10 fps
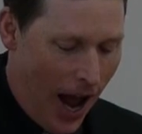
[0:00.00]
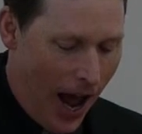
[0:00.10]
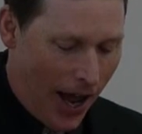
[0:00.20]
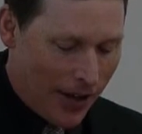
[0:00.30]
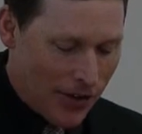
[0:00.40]

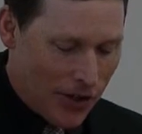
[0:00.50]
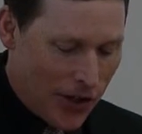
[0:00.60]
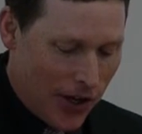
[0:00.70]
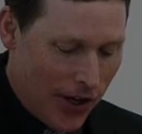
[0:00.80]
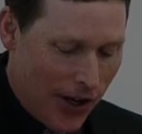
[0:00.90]

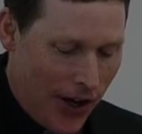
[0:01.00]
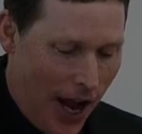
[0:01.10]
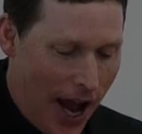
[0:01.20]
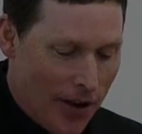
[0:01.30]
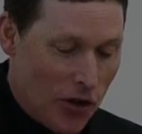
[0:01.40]
And
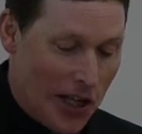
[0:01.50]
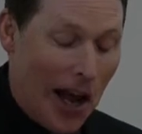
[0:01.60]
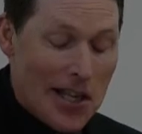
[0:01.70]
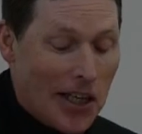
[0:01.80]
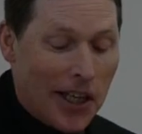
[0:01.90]
just
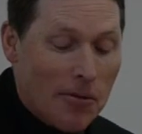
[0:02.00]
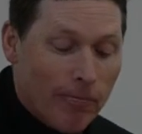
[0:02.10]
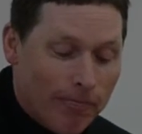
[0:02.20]
lastly,